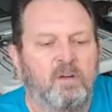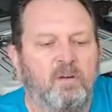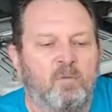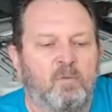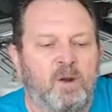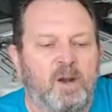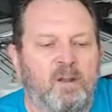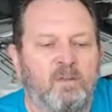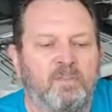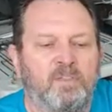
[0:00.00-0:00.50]

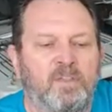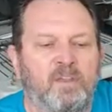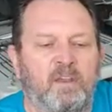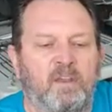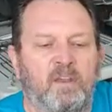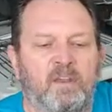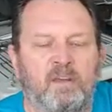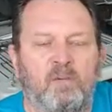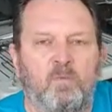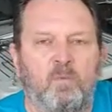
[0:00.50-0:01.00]
round
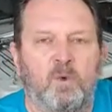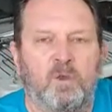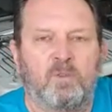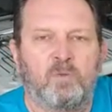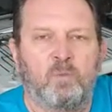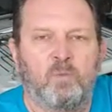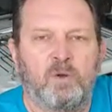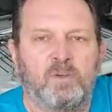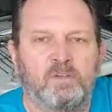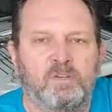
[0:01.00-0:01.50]
thing with
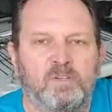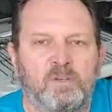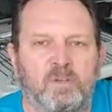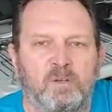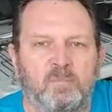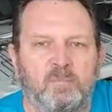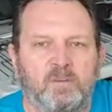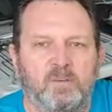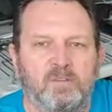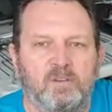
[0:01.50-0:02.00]
wood
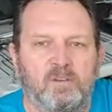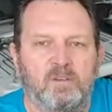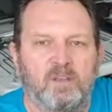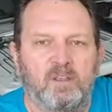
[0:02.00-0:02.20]
chips.